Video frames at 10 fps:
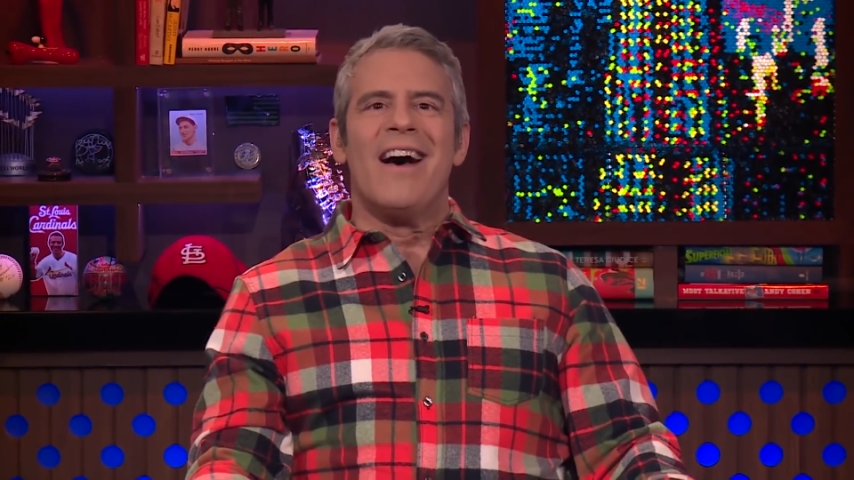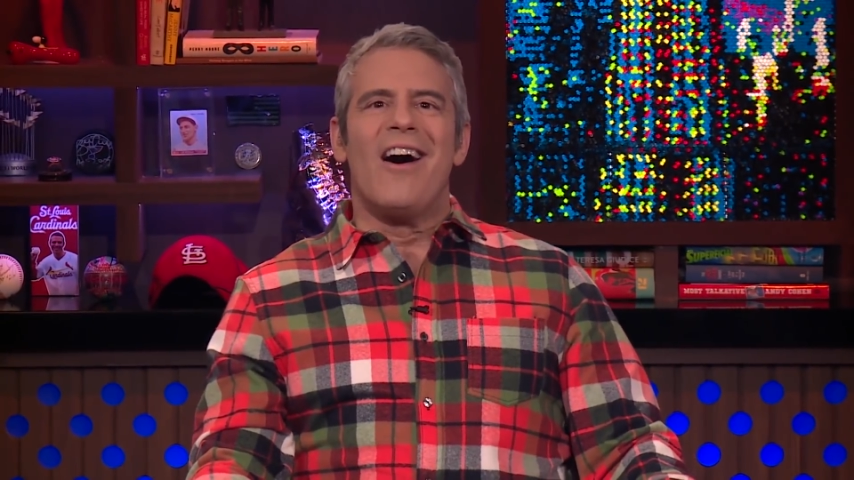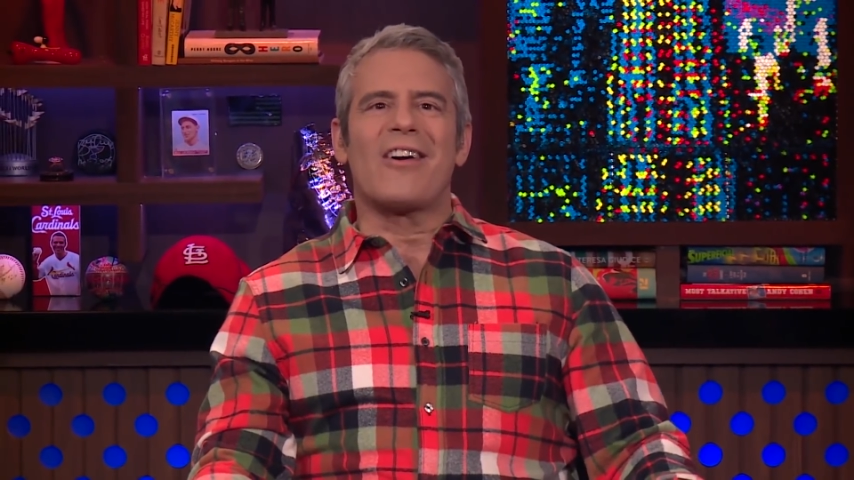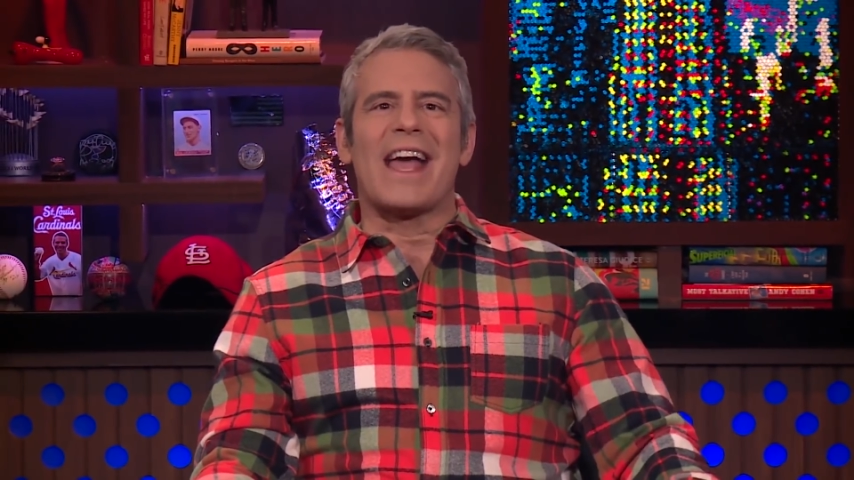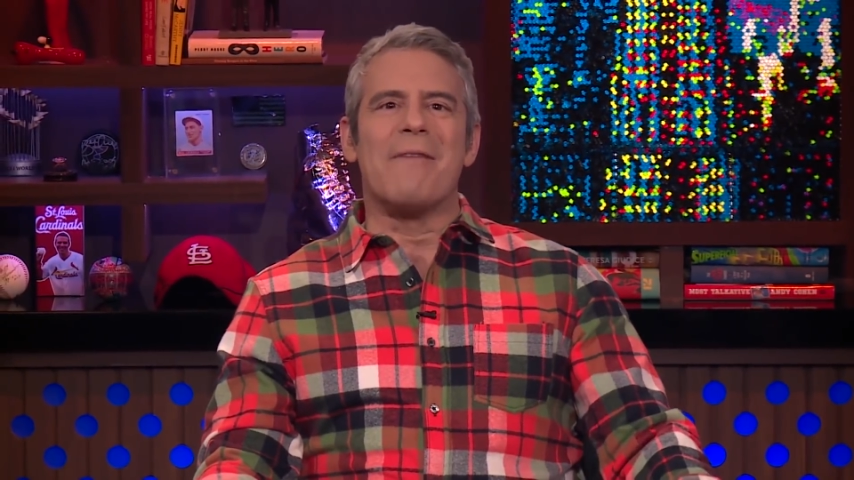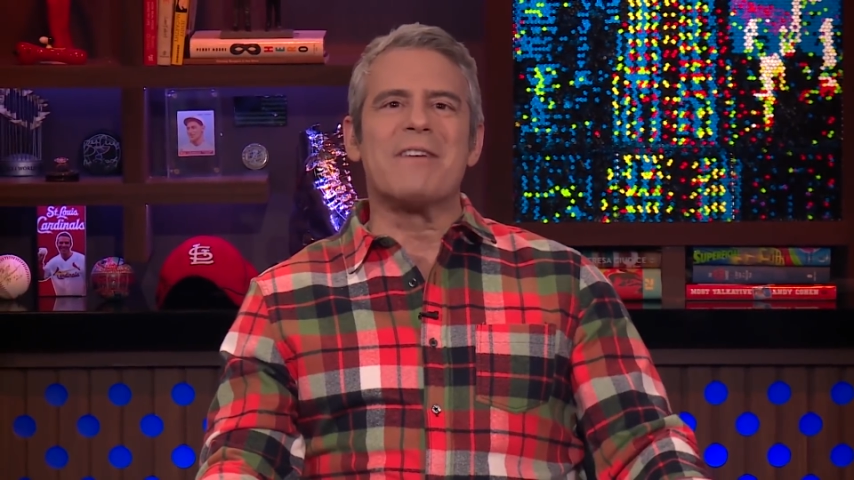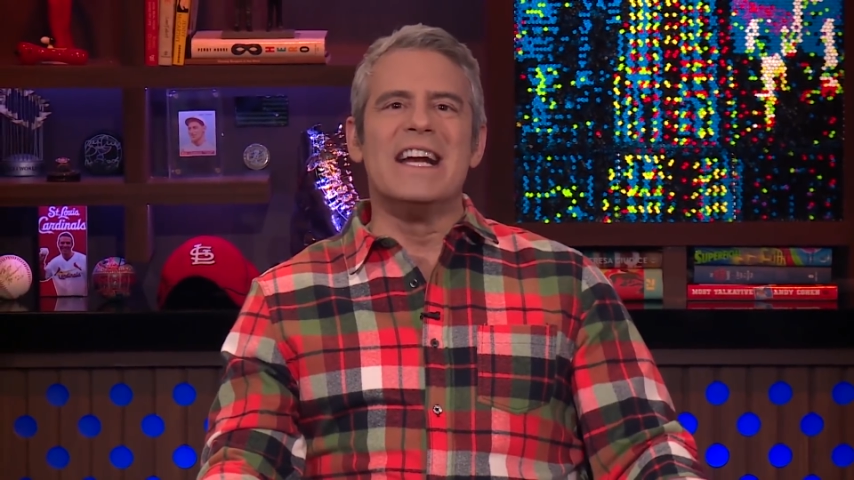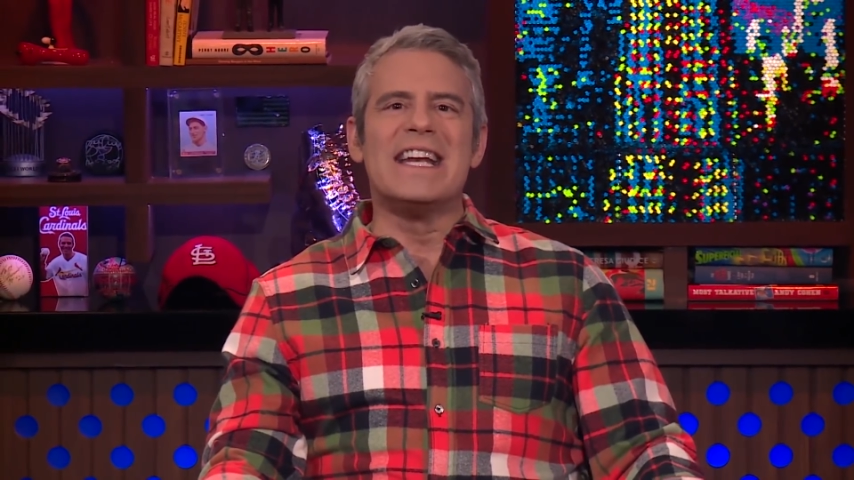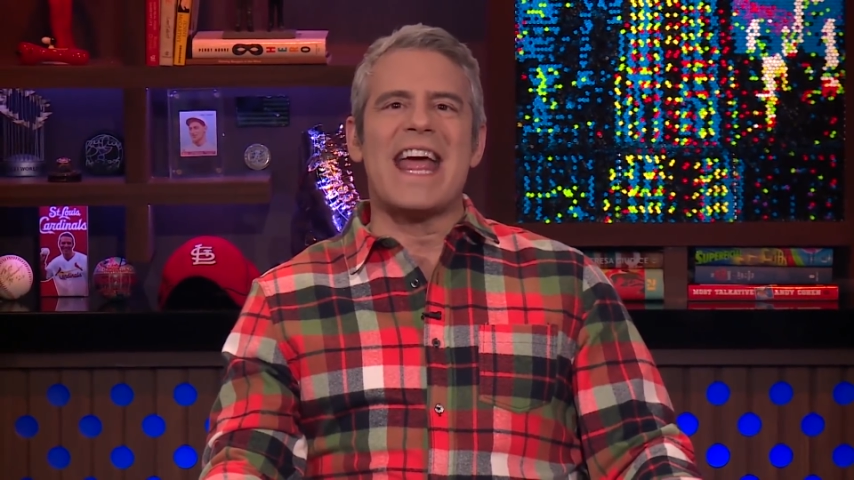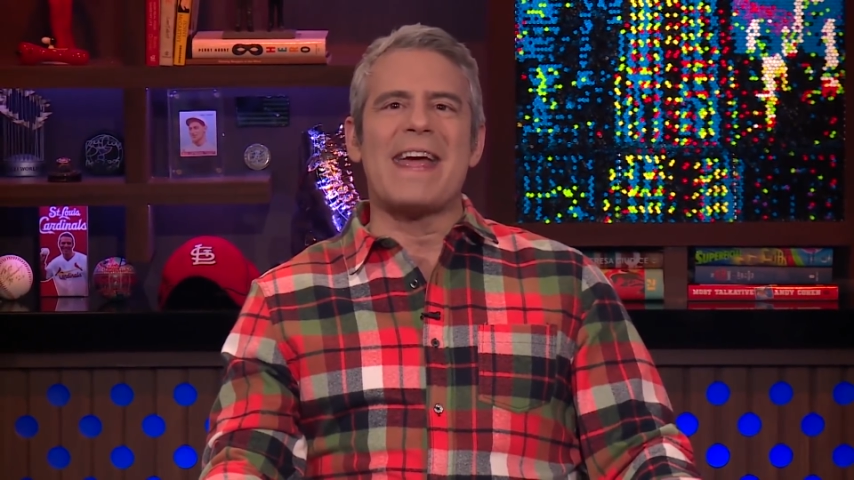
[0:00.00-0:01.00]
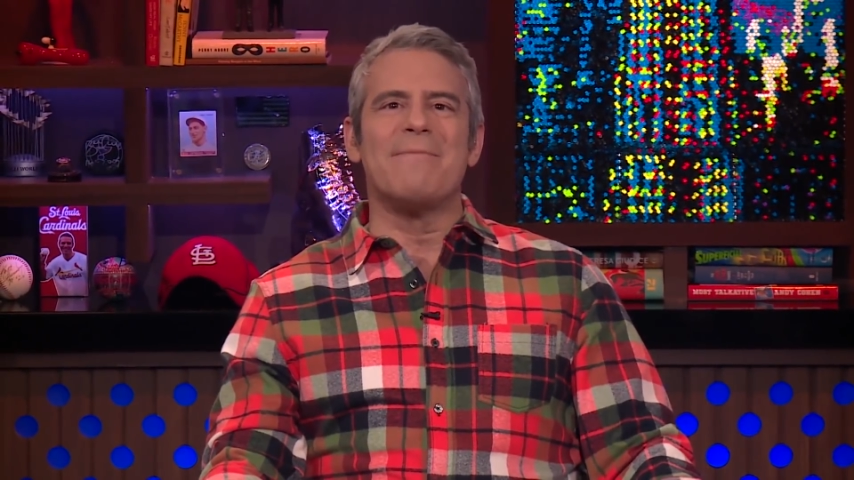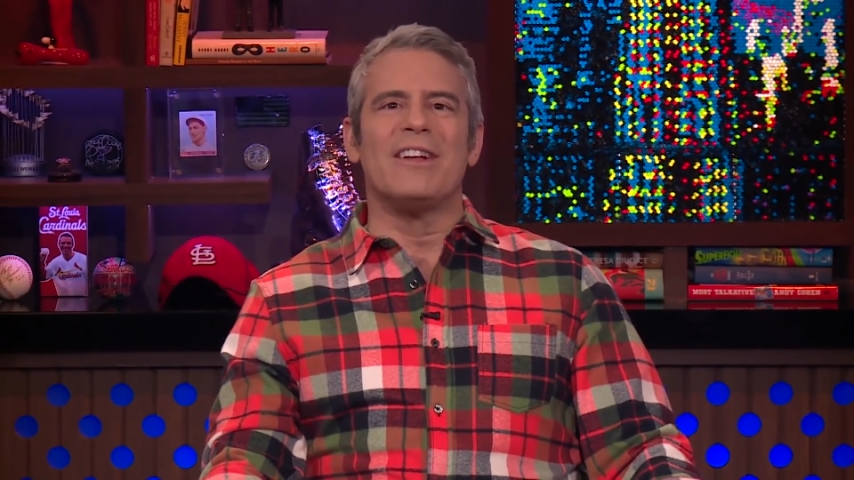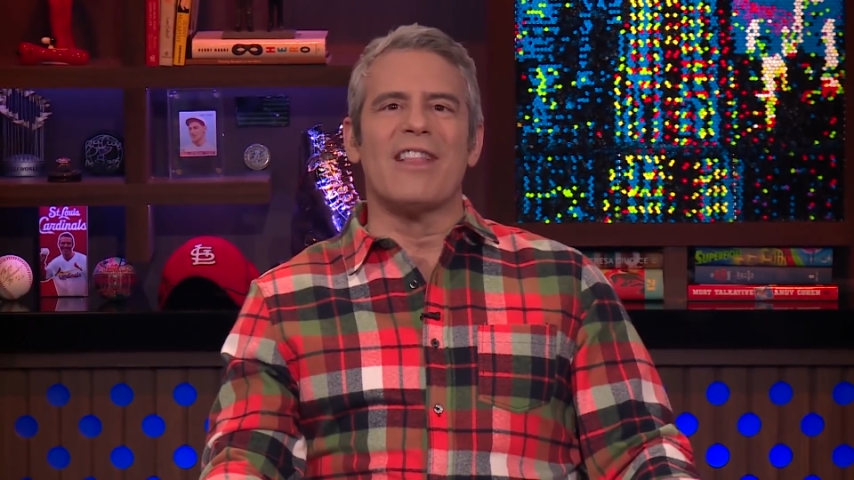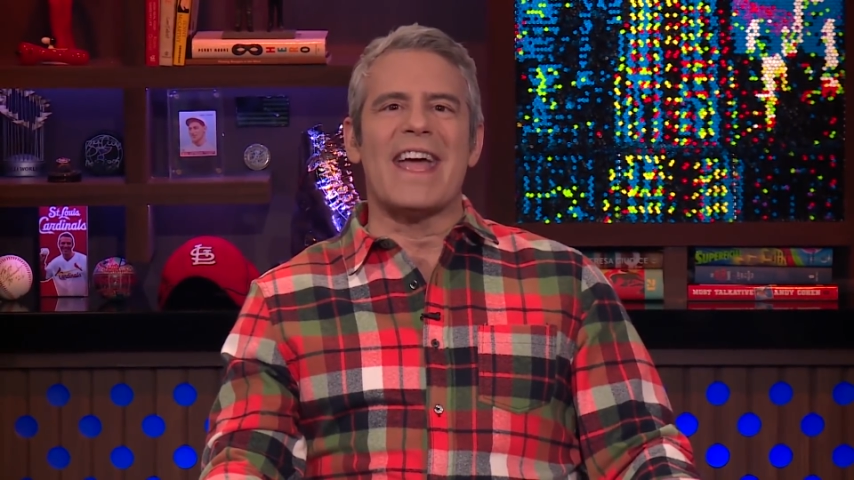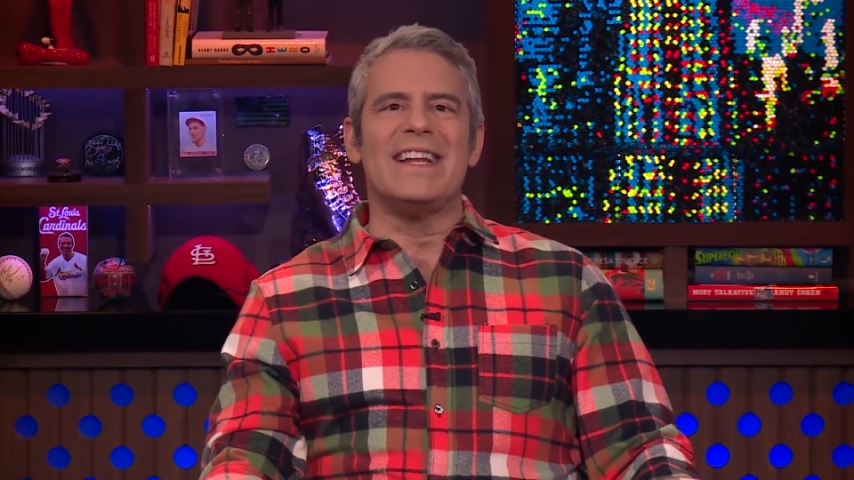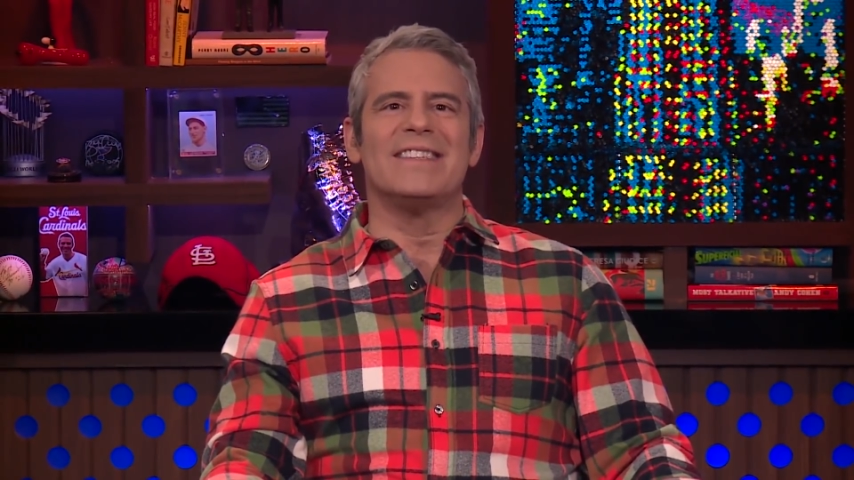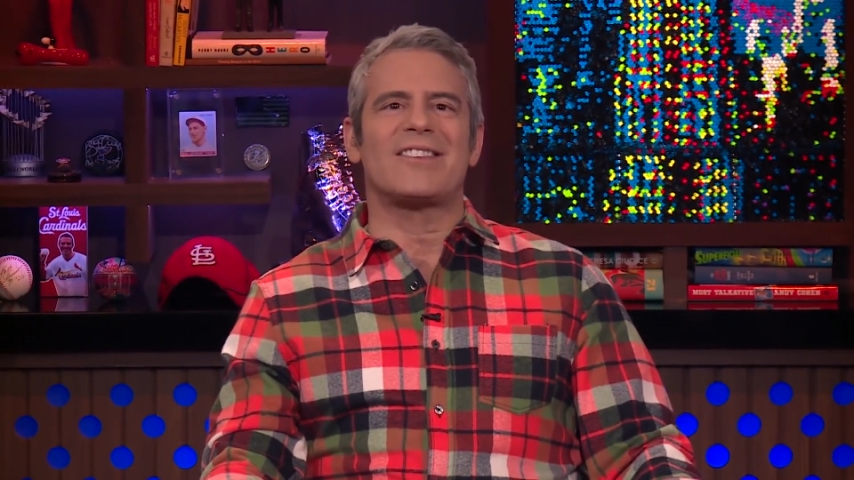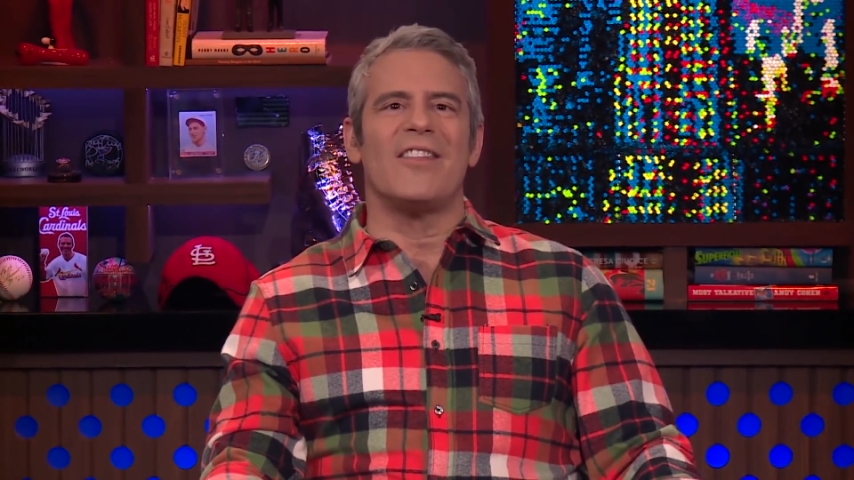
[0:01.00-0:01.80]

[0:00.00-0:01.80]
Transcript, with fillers: Okay, I'm going to name the ladies